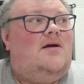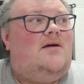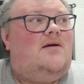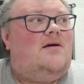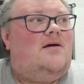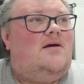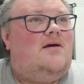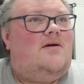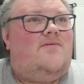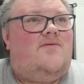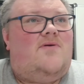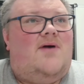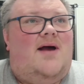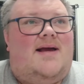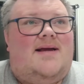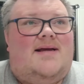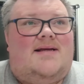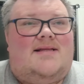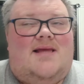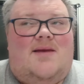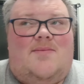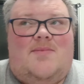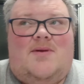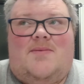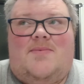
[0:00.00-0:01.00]
for
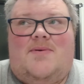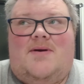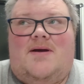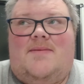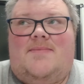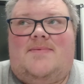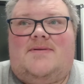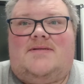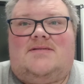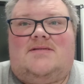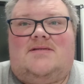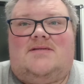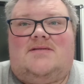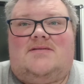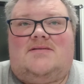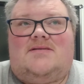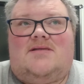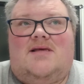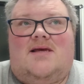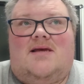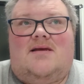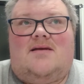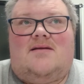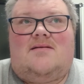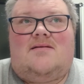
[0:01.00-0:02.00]
academic purposes,
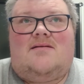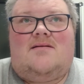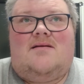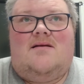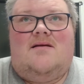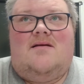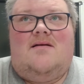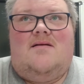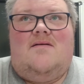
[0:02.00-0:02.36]
then